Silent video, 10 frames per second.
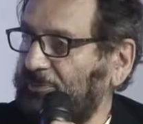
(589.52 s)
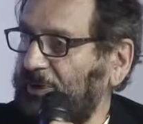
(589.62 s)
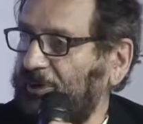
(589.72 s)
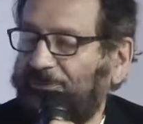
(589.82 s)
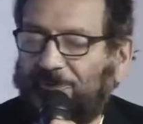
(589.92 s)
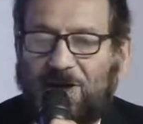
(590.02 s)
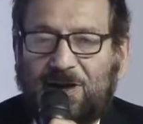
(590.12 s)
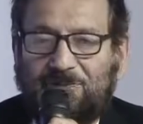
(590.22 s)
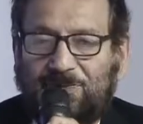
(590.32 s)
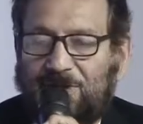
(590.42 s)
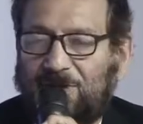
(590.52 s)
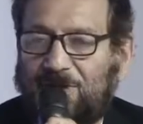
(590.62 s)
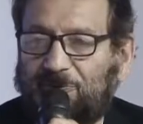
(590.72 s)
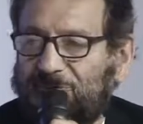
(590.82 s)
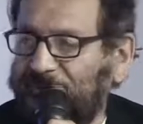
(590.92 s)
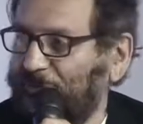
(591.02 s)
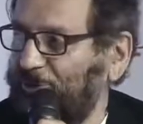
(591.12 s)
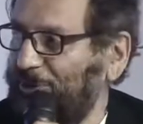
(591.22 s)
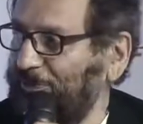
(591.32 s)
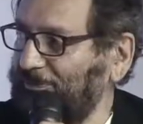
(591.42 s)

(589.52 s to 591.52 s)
If I fell in love with somebody